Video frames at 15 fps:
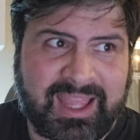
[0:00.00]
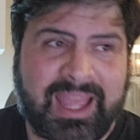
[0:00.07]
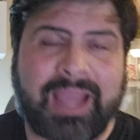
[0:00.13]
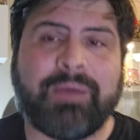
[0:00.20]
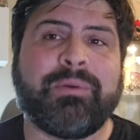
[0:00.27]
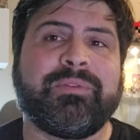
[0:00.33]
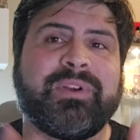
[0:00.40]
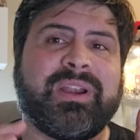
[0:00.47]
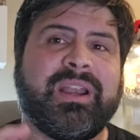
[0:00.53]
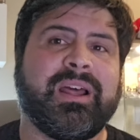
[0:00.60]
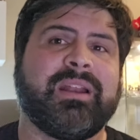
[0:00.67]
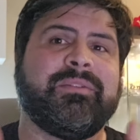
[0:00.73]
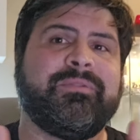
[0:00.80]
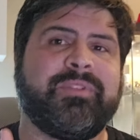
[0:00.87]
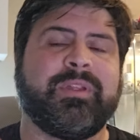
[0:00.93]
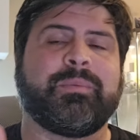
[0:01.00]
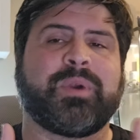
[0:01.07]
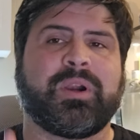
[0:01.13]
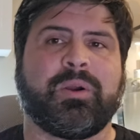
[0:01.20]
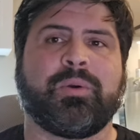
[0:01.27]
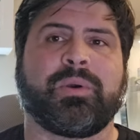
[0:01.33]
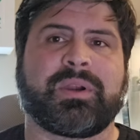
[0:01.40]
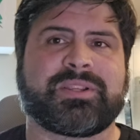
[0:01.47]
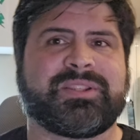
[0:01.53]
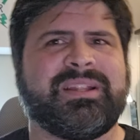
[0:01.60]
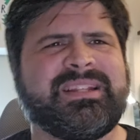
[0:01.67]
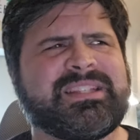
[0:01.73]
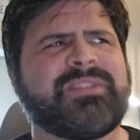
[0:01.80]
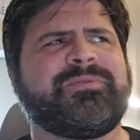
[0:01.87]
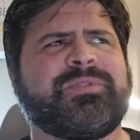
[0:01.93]
However, none of them are orcs. And
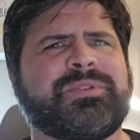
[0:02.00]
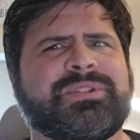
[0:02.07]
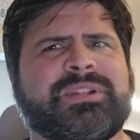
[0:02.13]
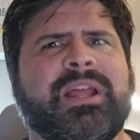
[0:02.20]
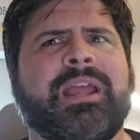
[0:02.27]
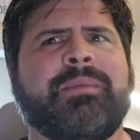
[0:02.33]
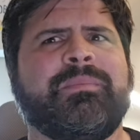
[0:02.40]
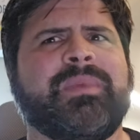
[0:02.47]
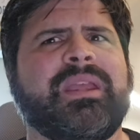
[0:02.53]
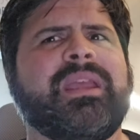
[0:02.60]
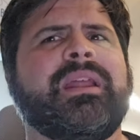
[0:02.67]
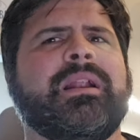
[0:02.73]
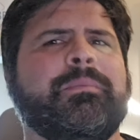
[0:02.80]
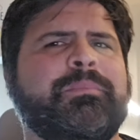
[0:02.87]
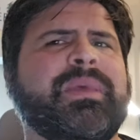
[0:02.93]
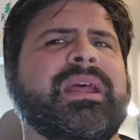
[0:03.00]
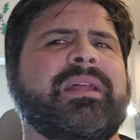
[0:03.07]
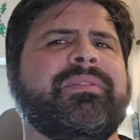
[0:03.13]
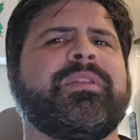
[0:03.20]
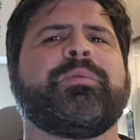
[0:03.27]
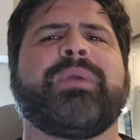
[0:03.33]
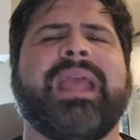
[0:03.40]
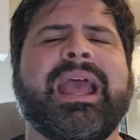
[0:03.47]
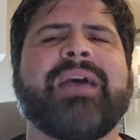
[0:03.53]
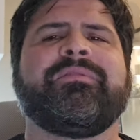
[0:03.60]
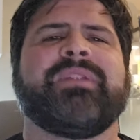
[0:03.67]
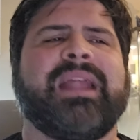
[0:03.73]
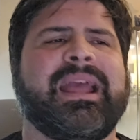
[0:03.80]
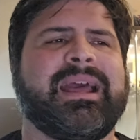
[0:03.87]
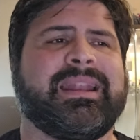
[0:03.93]
that's the first time in a bit that we
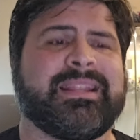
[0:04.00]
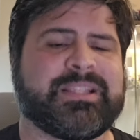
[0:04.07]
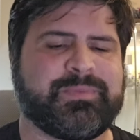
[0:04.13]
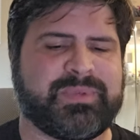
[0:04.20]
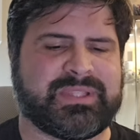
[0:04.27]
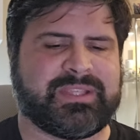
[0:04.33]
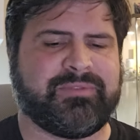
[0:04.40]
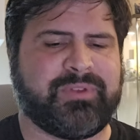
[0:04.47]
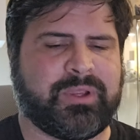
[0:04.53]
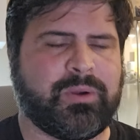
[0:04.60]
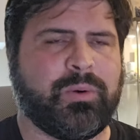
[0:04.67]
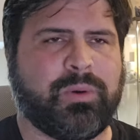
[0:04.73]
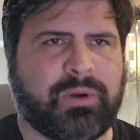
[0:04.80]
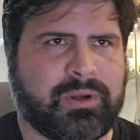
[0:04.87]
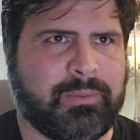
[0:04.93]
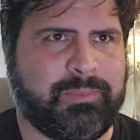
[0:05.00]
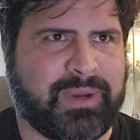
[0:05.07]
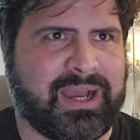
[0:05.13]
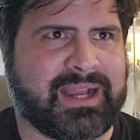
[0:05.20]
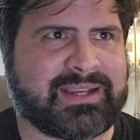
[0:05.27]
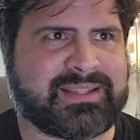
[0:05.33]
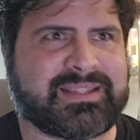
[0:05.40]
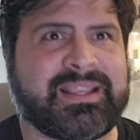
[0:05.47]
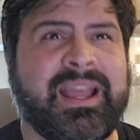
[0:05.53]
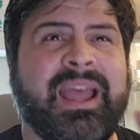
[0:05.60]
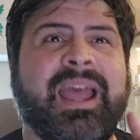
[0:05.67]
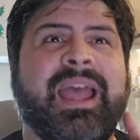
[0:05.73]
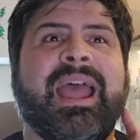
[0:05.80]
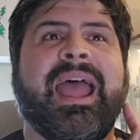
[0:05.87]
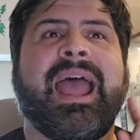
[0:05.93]
haven't had a specific orc box.
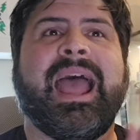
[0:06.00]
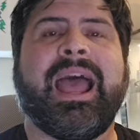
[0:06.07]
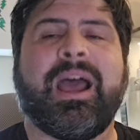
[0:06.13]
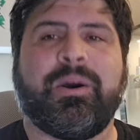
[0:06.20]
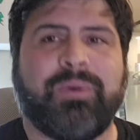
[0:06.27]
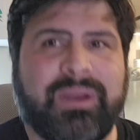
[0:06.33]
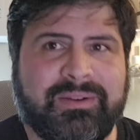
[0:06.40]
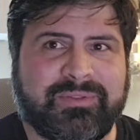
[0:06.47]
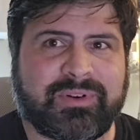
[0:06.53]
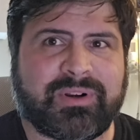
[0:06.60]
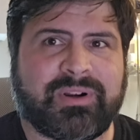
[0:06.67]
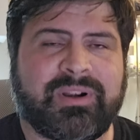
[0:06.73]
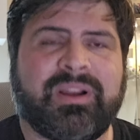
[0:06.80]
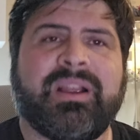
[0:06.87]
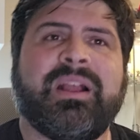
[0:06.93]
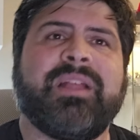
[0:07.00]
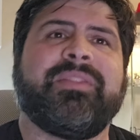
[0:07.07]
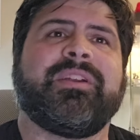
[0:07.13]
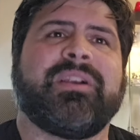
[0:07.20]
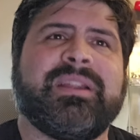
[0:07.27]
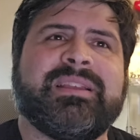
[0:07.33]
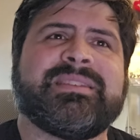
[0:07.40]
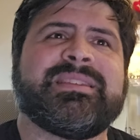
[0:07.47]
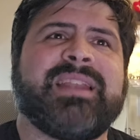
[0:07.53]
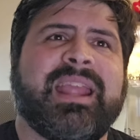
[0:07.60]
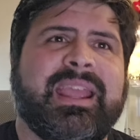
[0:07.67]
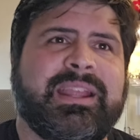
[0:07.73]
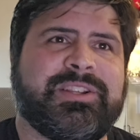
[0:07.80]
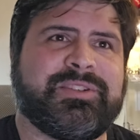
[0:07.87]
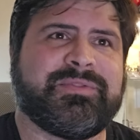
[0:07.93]
However, there is an
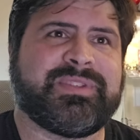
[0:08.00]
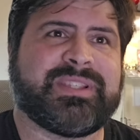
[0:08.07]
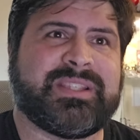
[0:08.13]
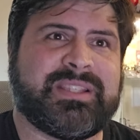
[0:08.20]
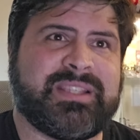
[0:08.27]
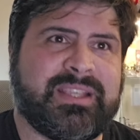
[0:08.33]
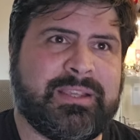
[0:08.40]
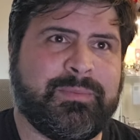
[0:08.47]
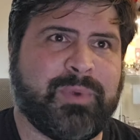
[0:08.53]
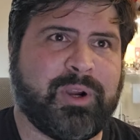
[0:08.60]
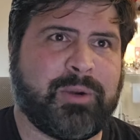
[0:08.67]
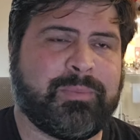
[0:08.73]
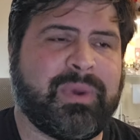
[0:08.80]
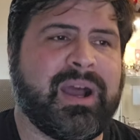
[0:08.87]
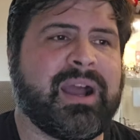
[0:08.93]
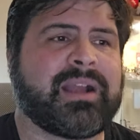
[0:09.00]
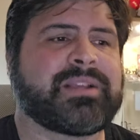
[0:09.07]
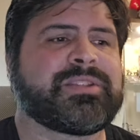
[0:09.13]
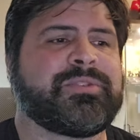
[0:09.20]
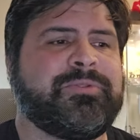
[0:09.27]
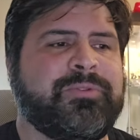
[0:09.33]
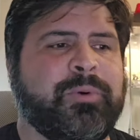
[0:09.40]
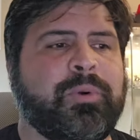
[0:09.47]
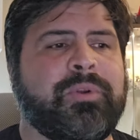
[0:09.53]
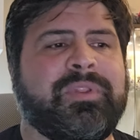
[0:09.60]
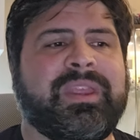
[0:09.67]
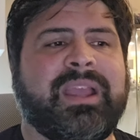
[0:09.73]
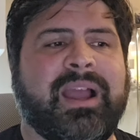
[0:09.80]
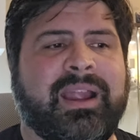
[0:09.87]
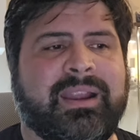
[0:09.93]
Age of Sigmar box for
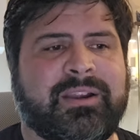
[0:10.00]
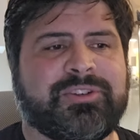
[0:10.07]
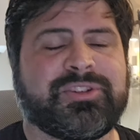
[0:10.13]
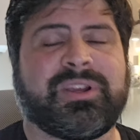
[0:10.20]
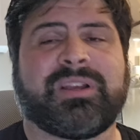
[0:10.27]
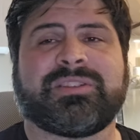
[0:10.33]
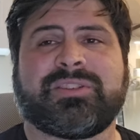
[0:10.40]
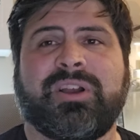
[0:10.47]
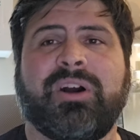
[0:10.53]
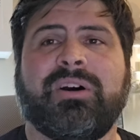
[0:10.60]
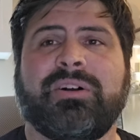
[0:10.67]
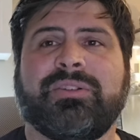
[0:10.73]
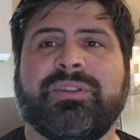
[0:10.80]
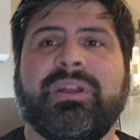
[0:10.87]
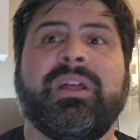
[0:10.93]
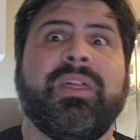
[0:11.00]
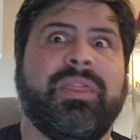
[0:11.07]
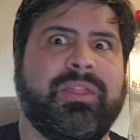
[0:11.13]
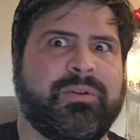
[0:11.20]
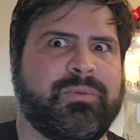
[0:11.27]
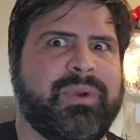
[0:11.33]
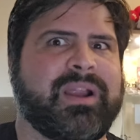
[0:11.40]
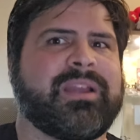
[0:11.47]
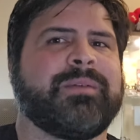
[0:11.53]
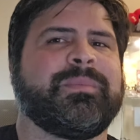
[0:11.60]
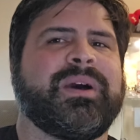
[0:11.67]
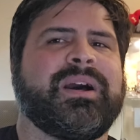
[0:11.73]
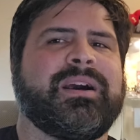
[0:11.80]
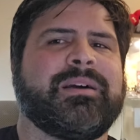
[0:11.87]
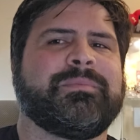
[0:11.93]
the Ironjawz called the
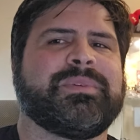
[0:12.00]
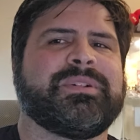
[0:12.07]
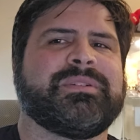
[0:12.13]
Wrekkamob.